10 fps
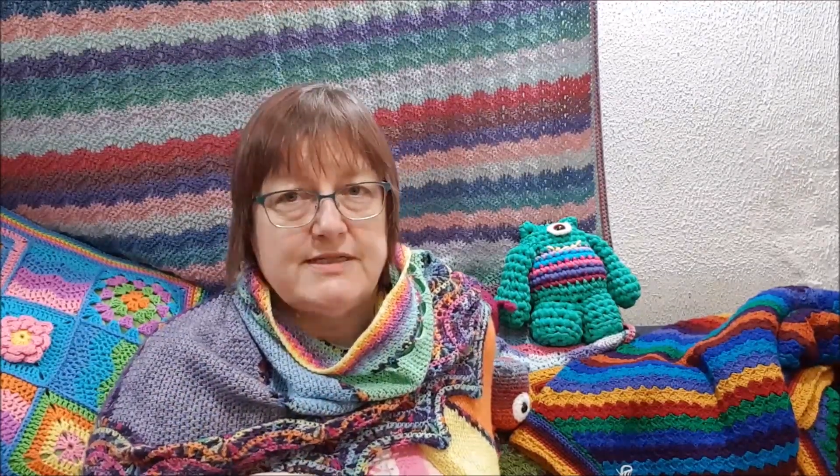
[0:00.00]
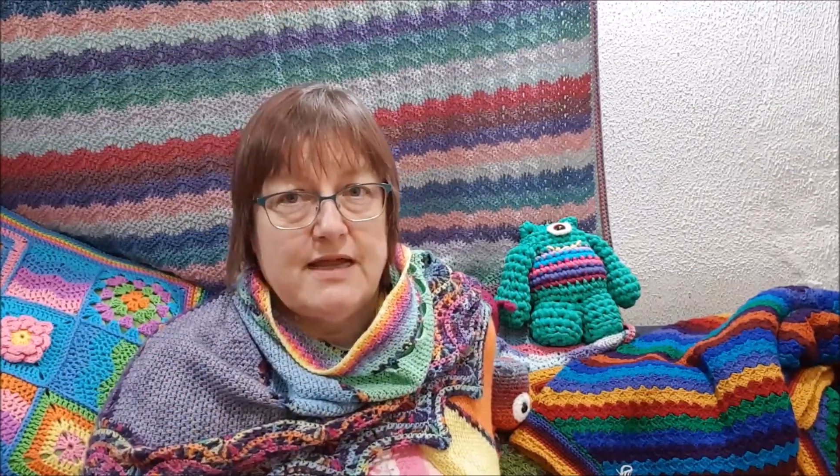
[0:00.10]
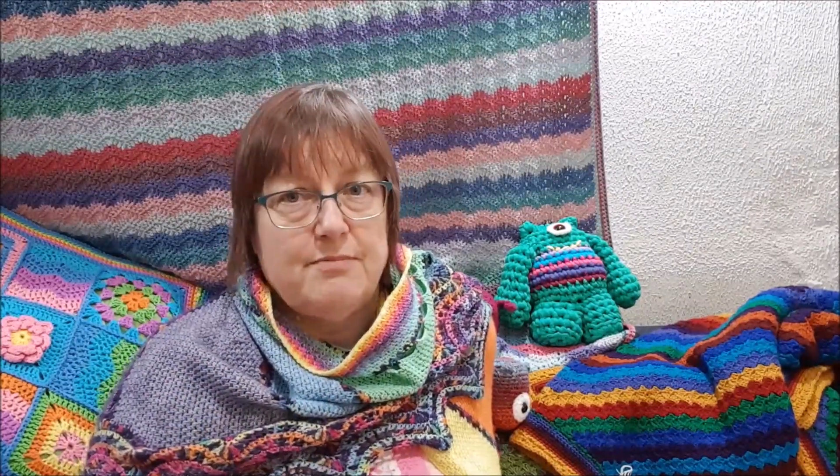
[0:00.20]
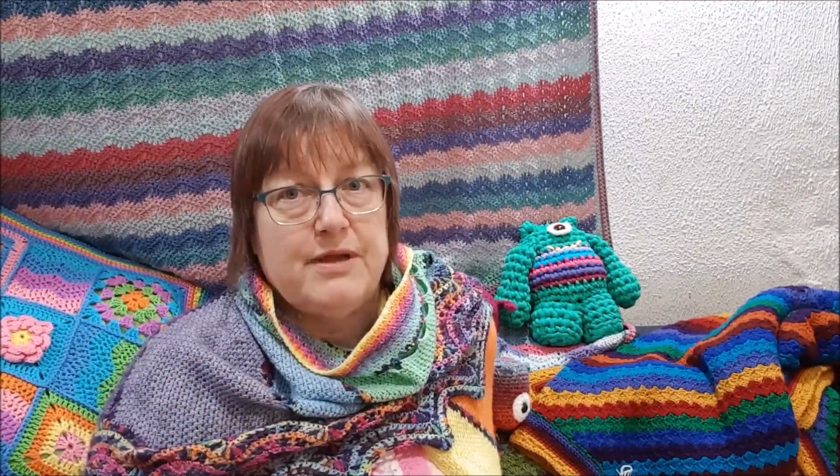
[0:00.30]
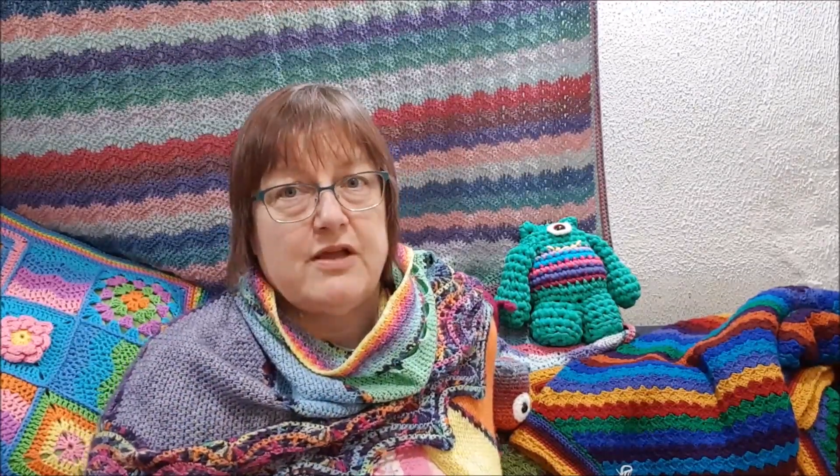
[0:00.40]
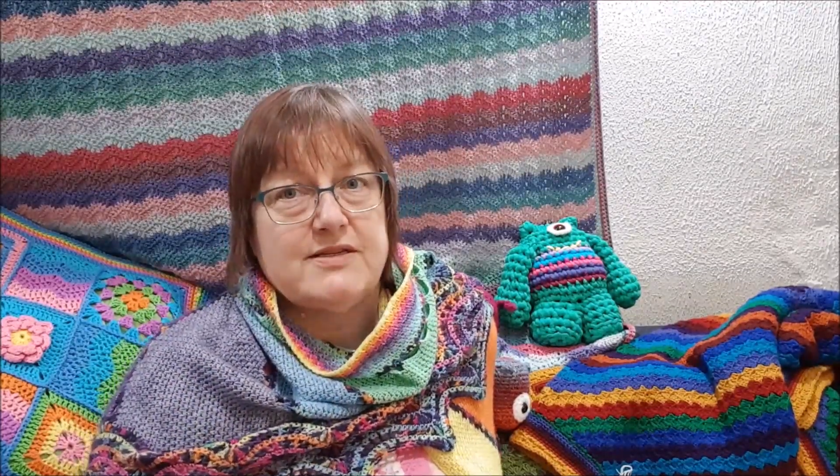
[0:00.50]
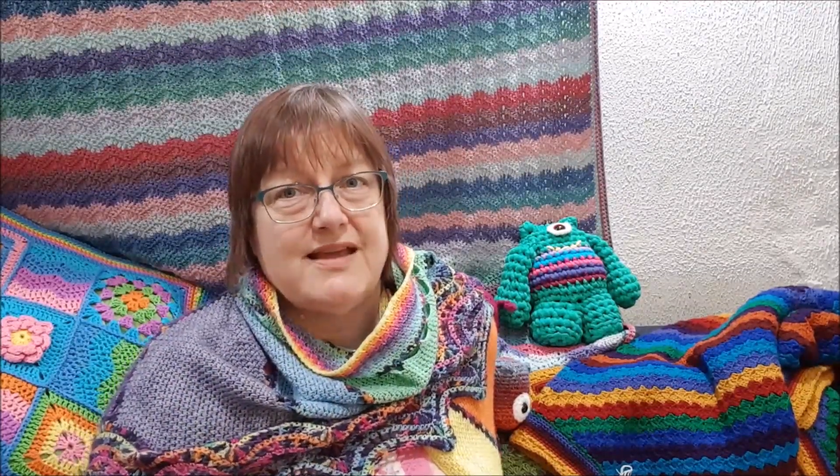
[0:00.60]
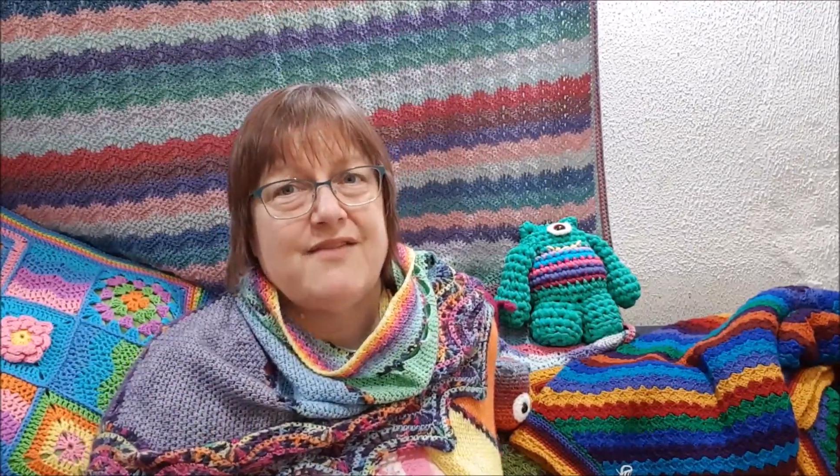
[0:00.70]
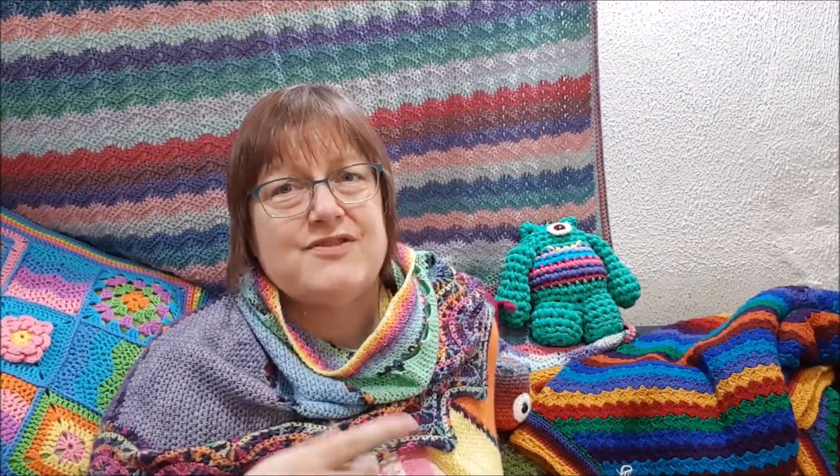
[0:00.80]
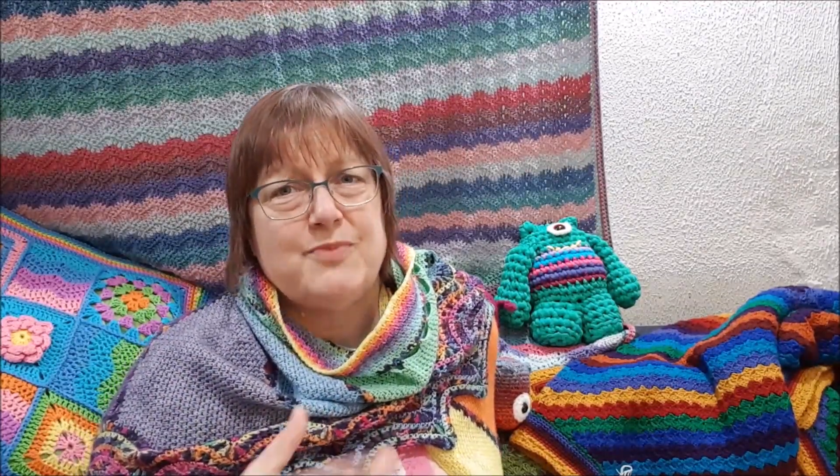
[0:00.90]
yet because I
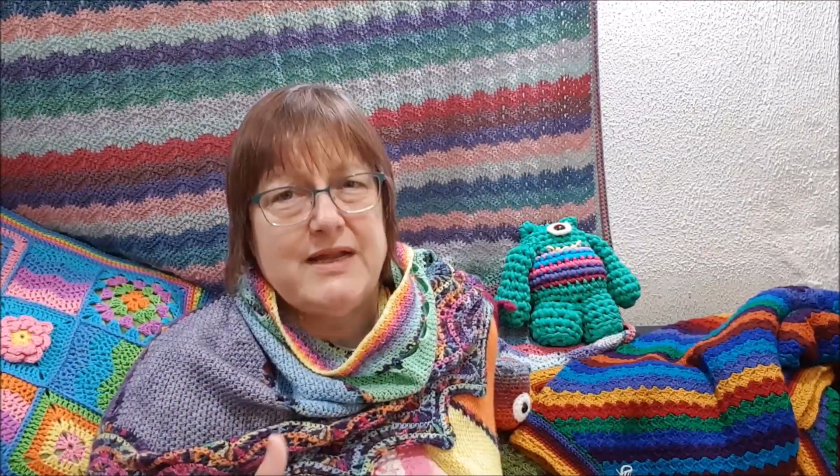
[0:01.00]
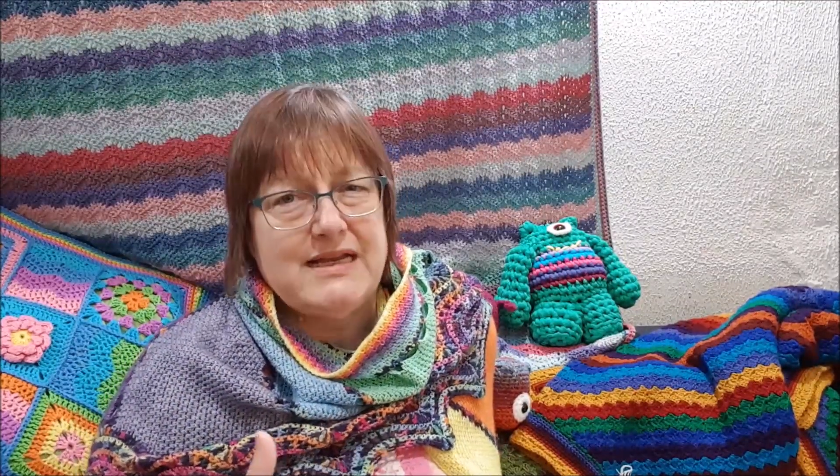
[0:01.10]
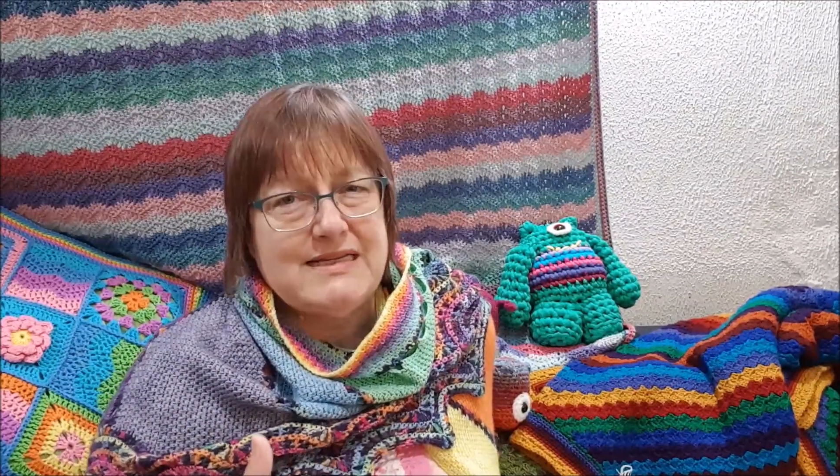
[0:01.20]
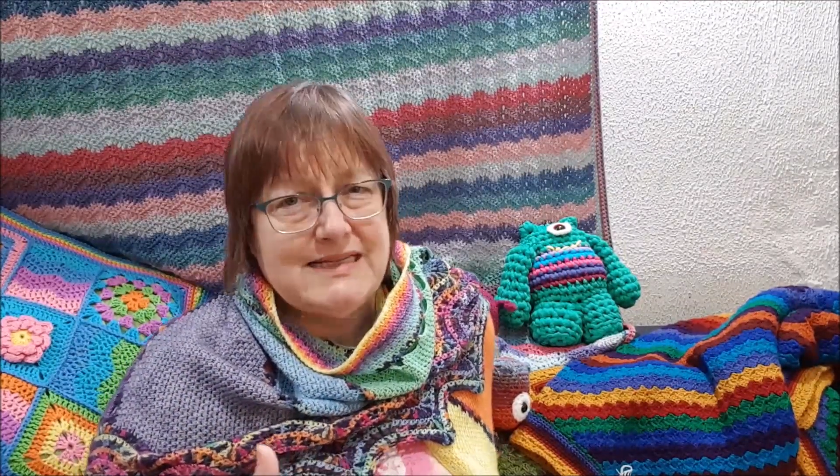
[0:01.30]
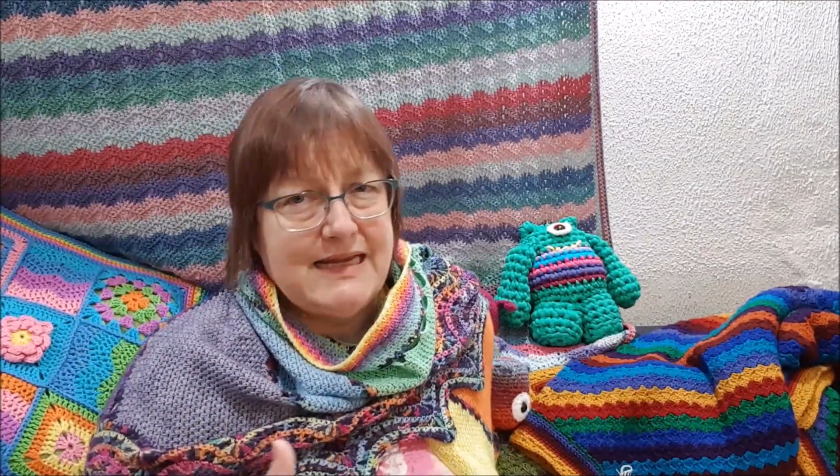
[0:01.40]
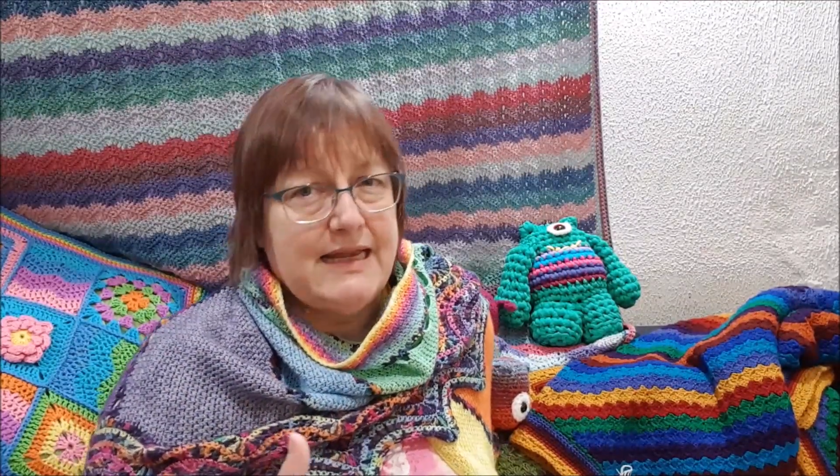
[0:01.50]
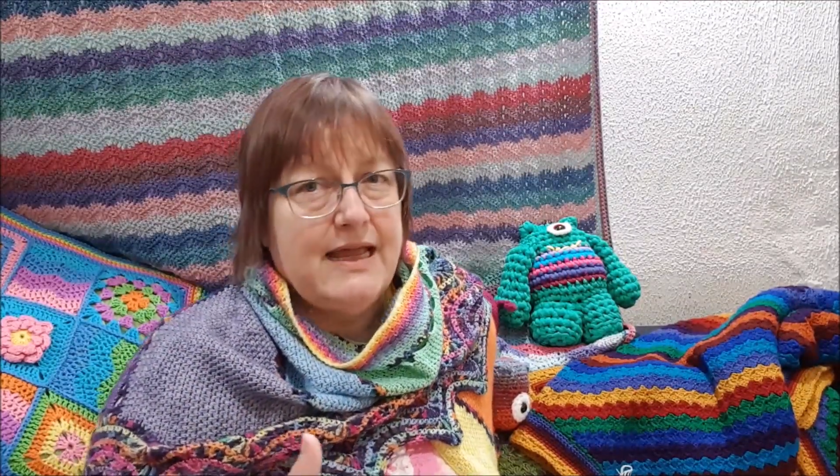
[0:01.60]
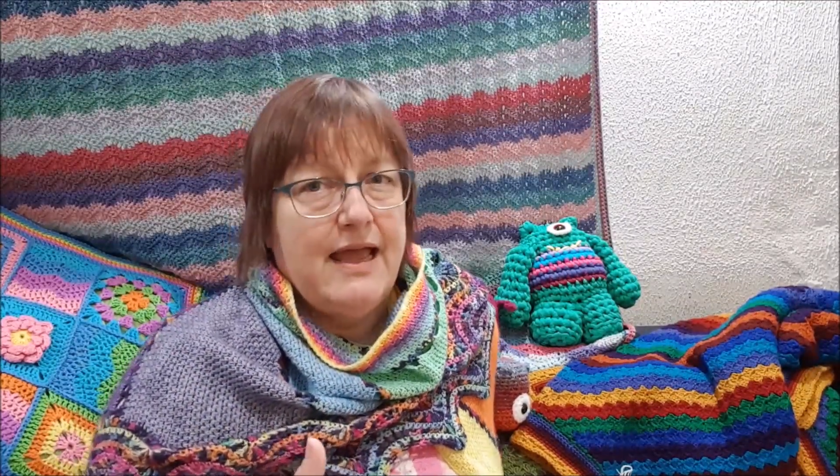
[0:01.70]
have to wait and see